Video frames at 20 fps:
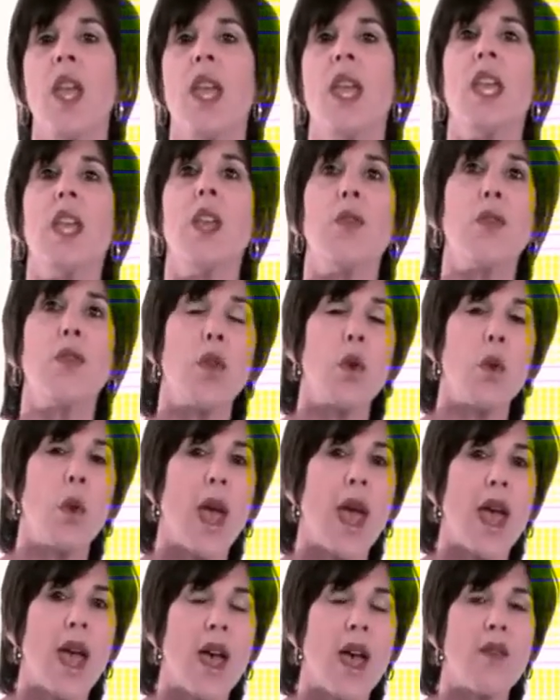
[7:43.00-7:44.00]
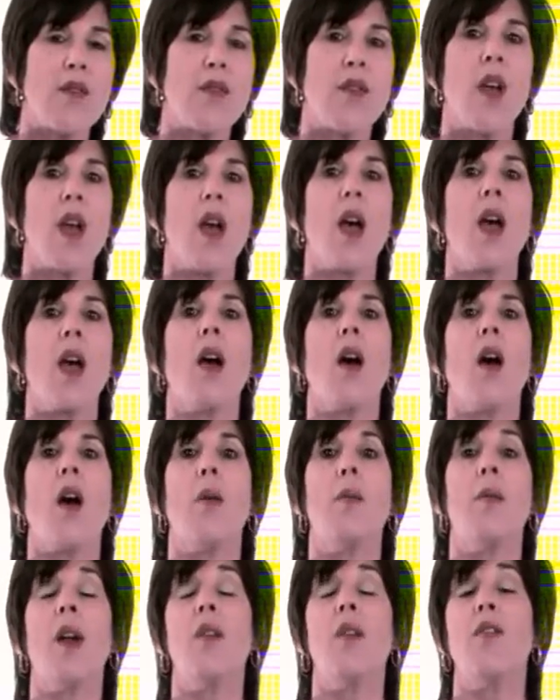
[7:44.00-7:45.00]
If you
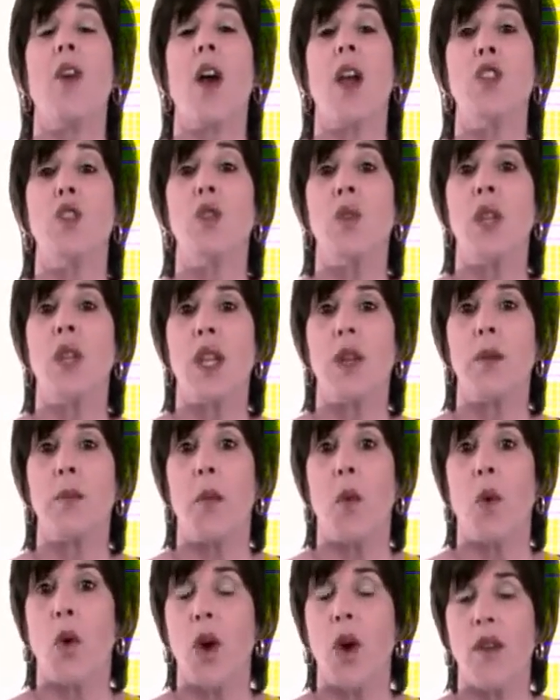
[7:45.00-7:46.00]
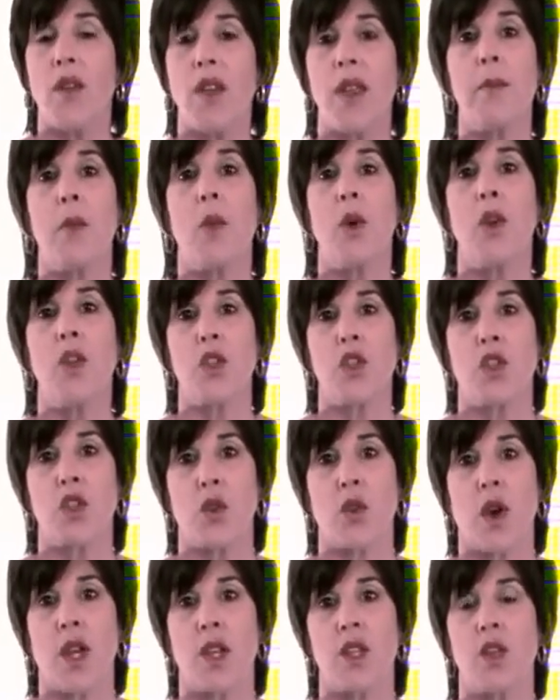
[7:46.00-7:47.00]
find you need more of a
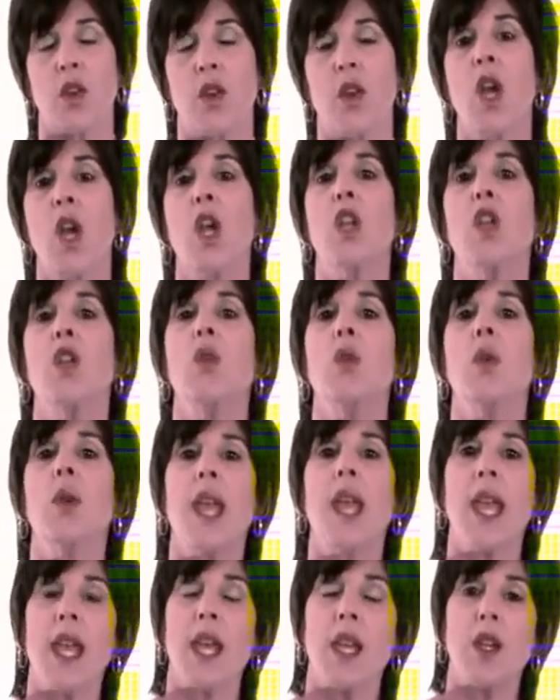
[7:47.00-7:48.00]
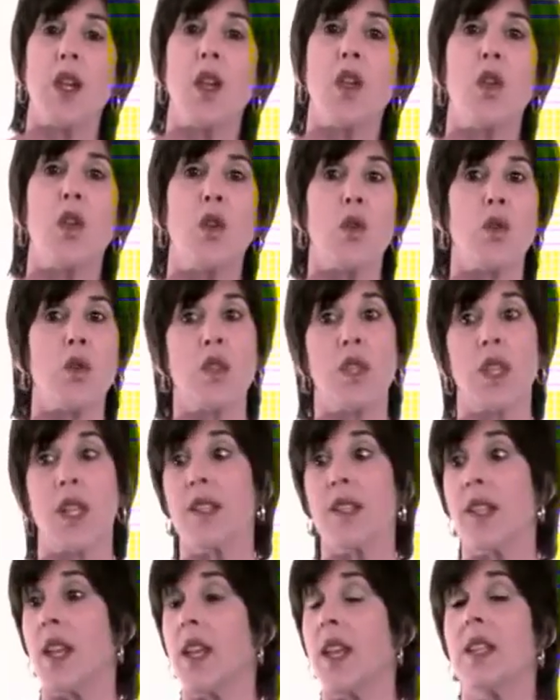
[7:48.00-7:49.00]
moisturizer, you can use,
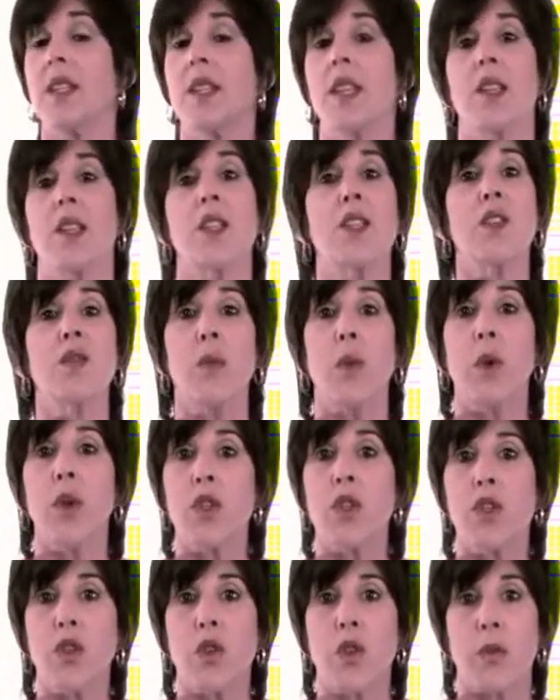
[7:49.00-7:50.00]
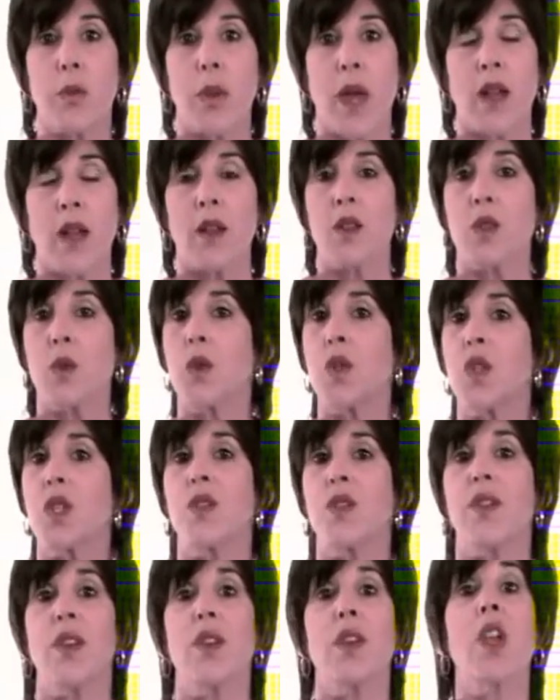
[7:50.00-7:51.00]
let's say, Intensive Moisture Balance, which is a
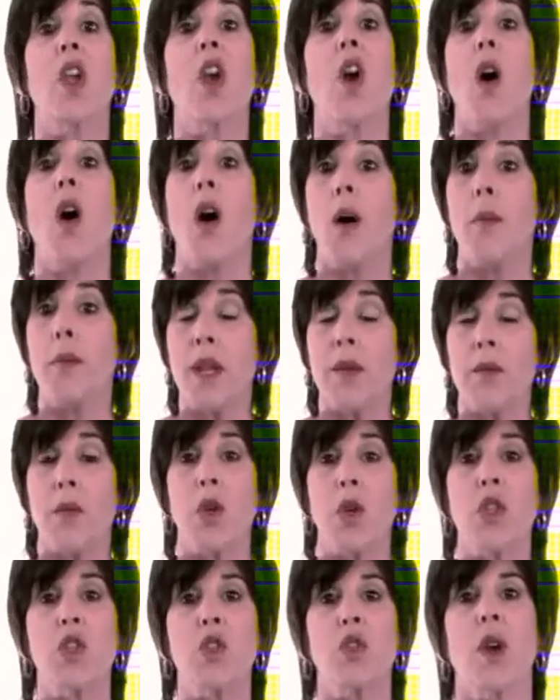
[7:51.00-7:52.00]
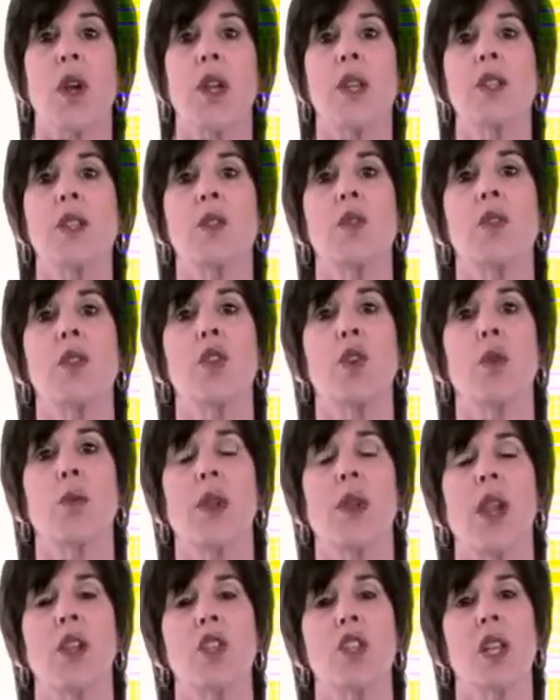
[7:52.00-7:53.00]
very calming moisturizer in the
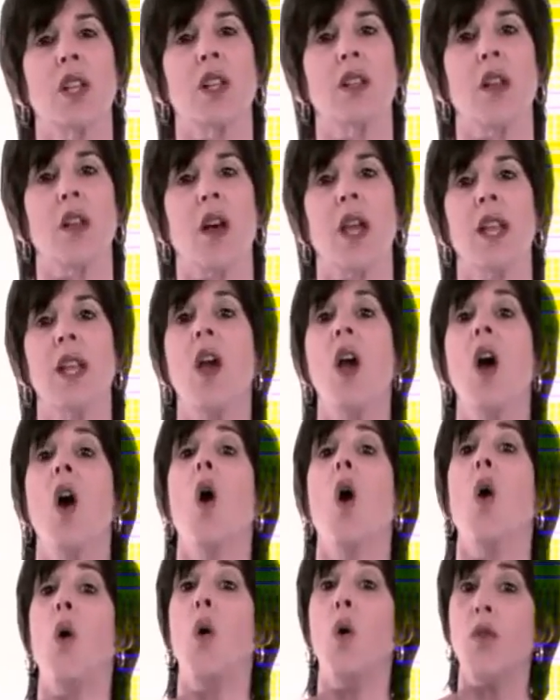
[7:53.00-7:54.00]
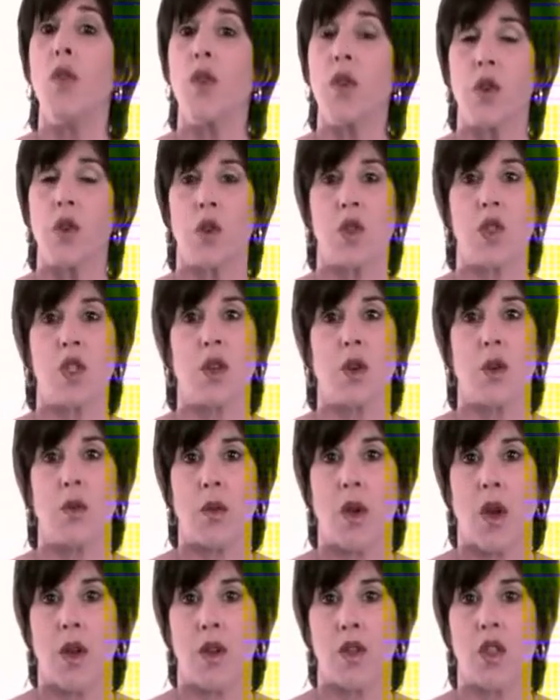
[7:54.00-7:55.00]
Dermalogica line, over your serum
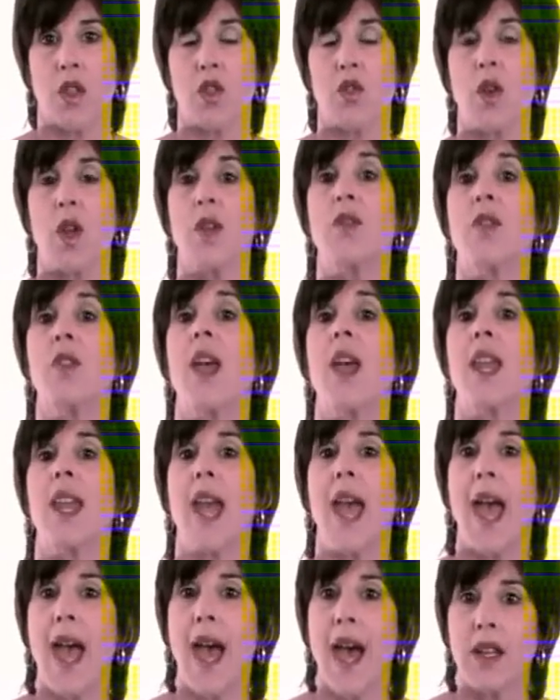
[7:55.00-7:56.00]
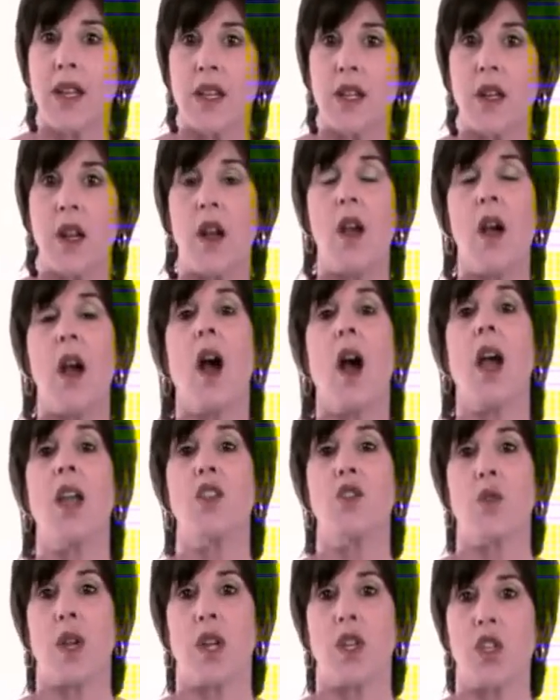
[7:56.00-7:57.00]
concentrate for that added
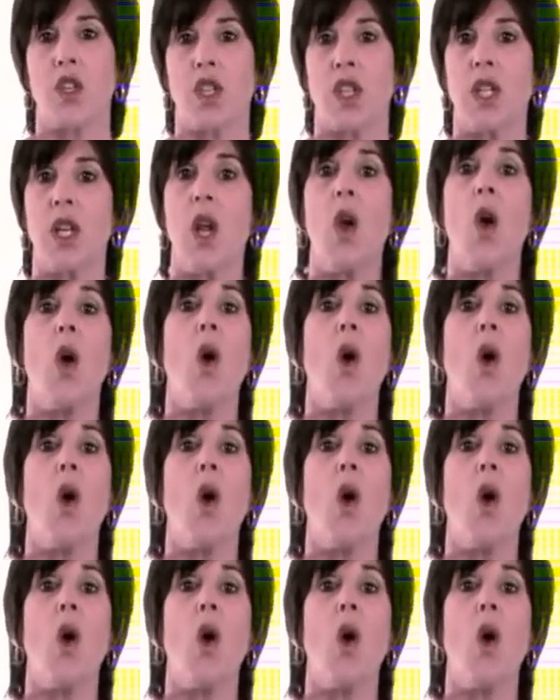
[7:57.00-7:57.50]
hydration.